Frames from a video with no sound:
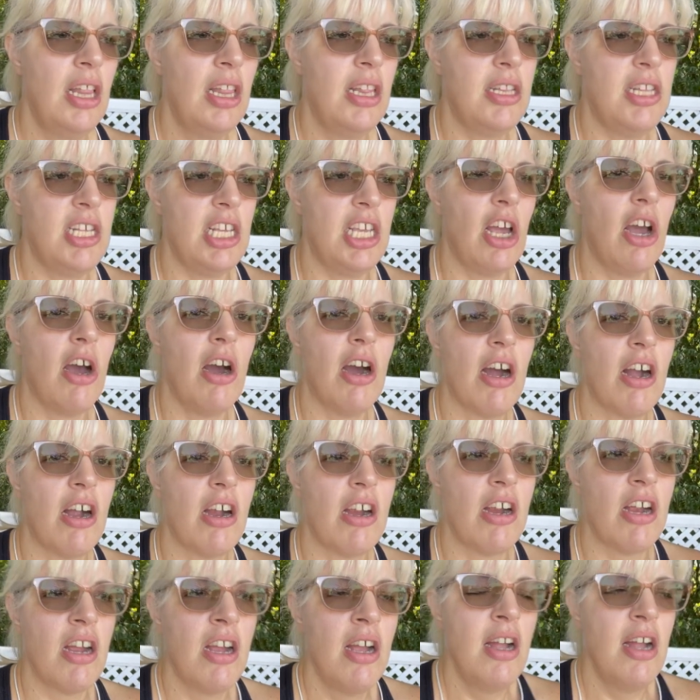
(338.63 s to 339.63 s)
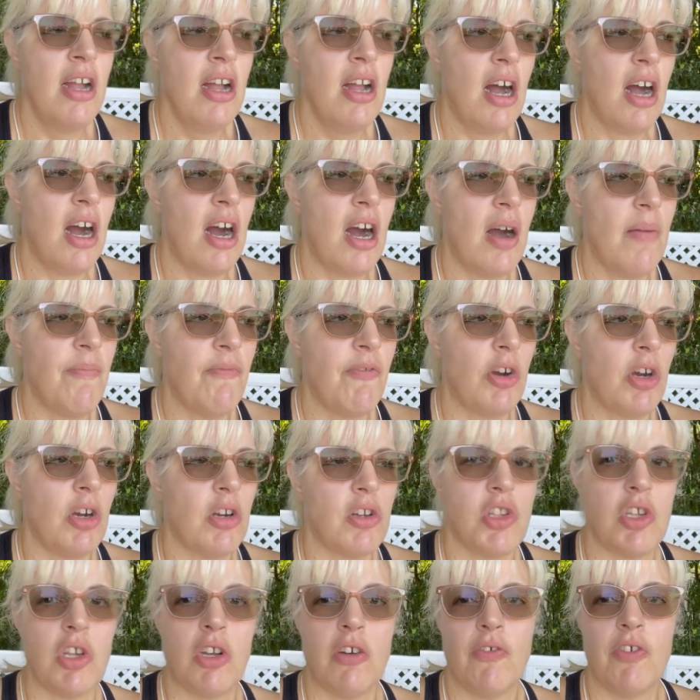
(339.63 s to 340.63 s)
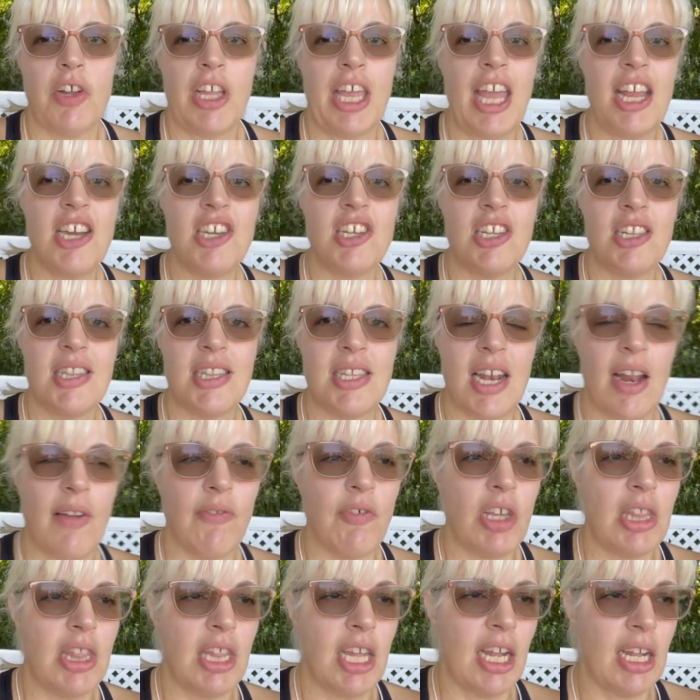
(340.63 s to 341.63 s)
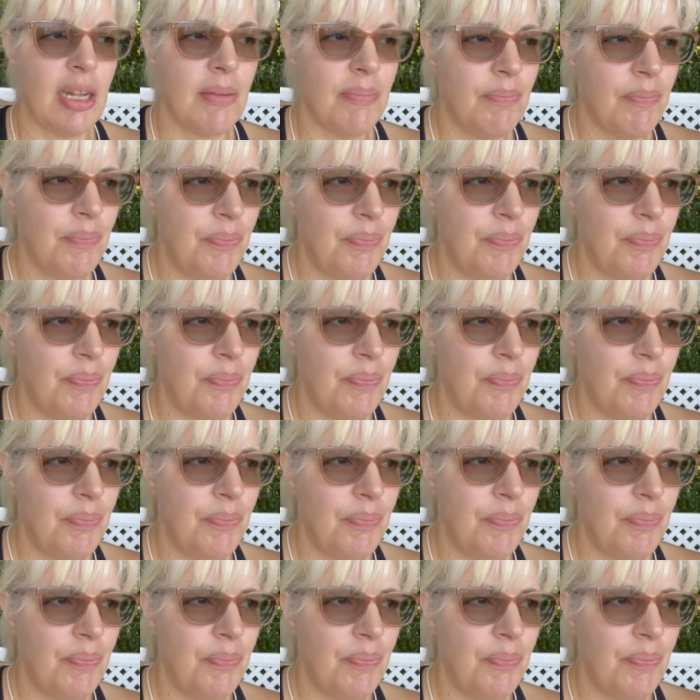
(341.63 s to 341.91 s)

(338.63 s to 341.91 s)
DR for her certifications and everything.